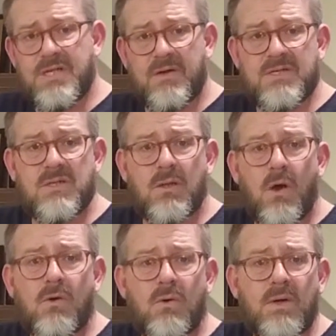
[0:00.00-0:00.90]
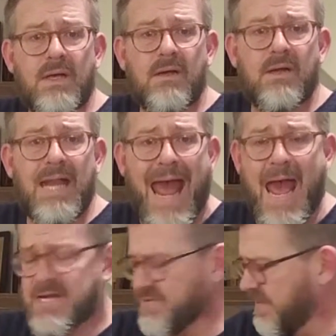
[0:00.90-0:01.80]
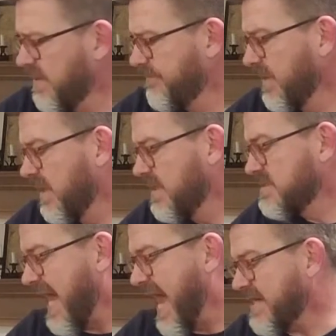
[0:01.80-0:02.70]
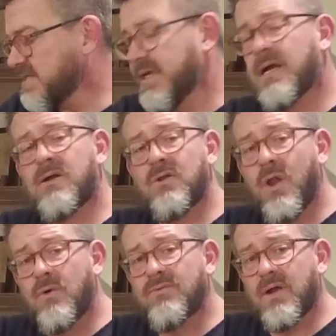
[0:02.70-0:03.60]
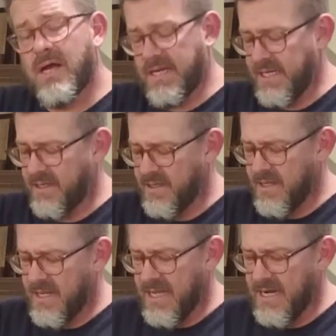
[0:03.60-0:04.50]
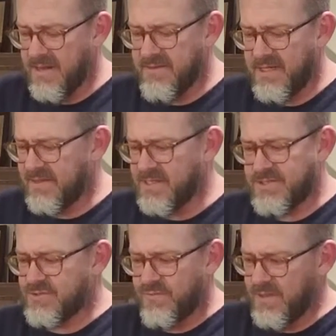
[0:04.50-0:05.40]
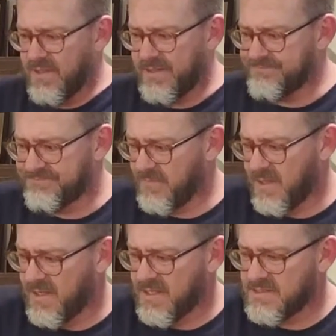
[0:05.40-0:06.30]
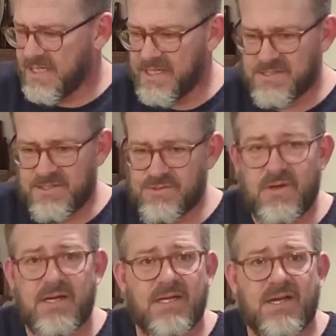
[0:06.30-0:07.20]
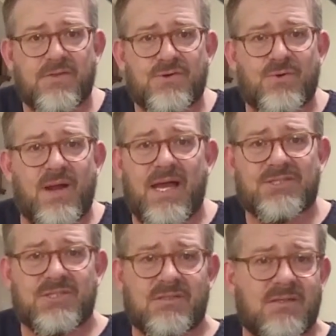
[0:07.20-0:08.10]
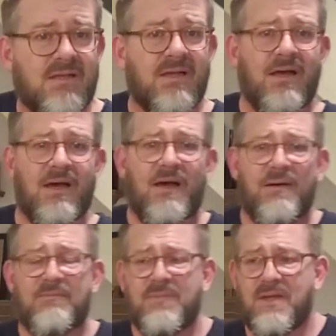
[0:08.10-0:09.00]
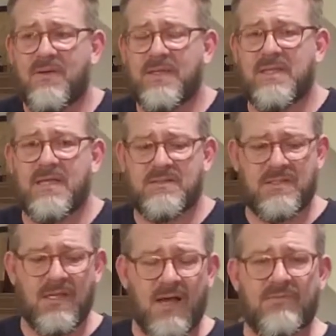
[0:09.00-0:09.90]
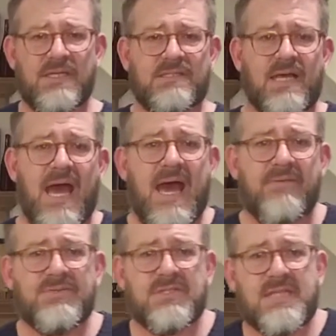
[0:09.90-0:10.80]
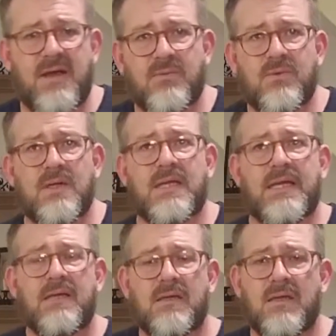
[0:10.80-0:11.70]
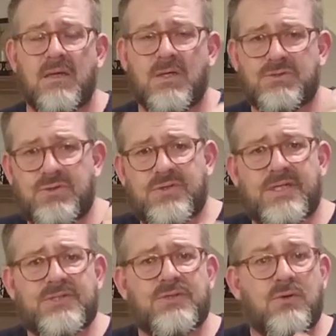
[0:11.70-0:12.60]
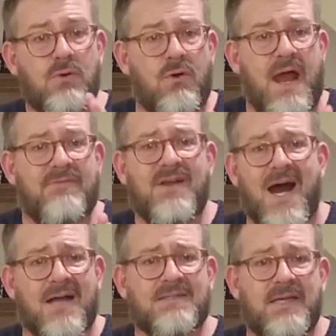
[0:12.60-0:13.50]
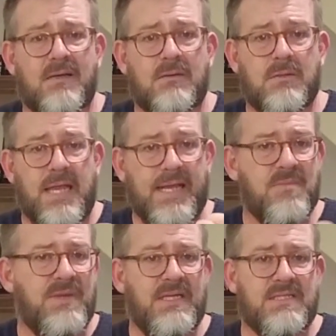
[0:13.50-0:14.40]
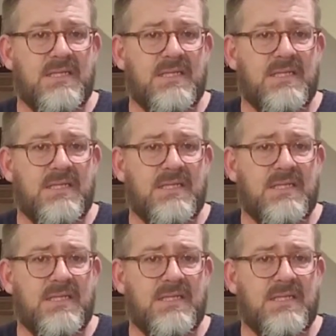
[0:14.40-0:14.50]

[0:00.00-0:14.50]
here is local here in Asheville. It's actually a Clover Honey. And I think that just really takes the drink another direction. You know, it's lovely to have just that really traditional craft cocktail like a bee's